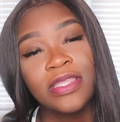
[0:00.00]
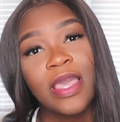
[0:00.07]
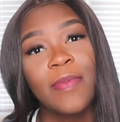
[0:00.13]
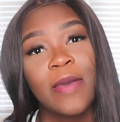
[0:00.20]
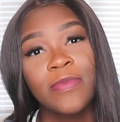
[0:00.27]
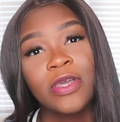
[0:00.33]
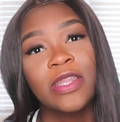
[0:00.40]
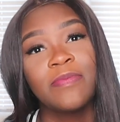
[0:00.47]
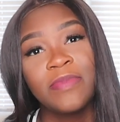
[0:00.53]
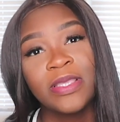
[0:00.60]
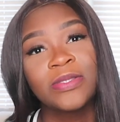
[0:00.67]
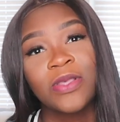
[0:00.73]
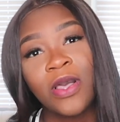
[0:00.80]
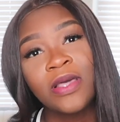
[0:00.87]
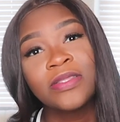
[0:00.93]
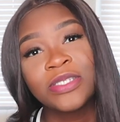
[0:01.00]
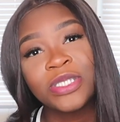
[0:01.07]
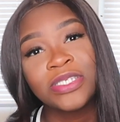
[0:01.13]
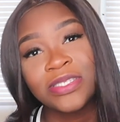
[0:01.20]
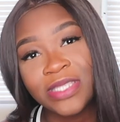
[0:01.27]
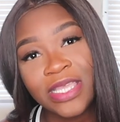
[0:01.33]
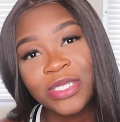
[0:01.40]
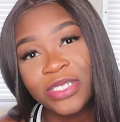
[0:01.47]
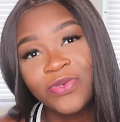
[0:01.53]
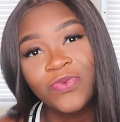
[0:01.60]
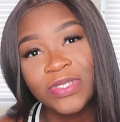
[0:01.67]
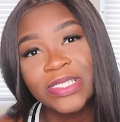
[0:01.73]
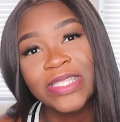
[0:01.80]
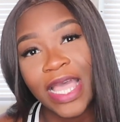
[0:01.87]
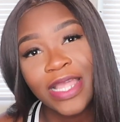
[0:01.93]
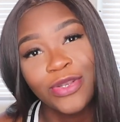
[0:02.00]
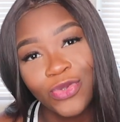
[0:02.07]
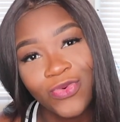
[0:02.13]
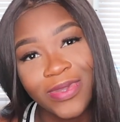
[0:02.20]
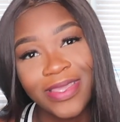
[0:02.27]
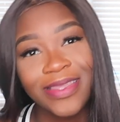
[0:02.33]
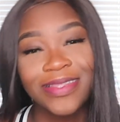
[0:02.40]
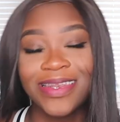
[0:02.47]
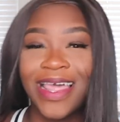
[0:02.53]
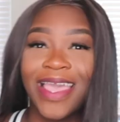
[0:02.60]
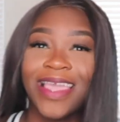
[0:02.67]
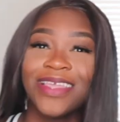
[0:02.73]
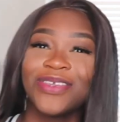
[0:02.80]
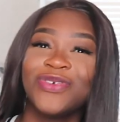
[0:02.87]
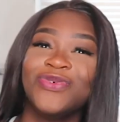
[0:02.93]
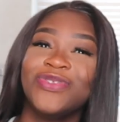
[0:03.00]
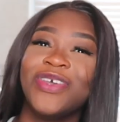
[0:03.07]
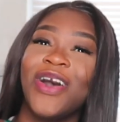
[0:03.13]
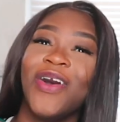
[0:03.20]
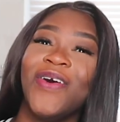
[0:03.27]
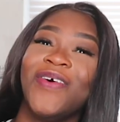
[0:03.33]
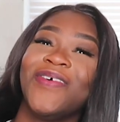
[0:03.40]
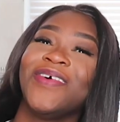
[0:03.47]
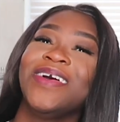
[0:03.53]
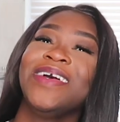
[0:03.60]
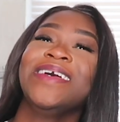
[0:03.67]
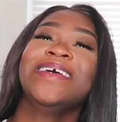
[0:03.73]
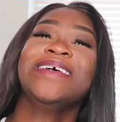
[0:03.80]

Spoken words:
damn, I'm gonna miss all the shit that she was not doing. Like, you know.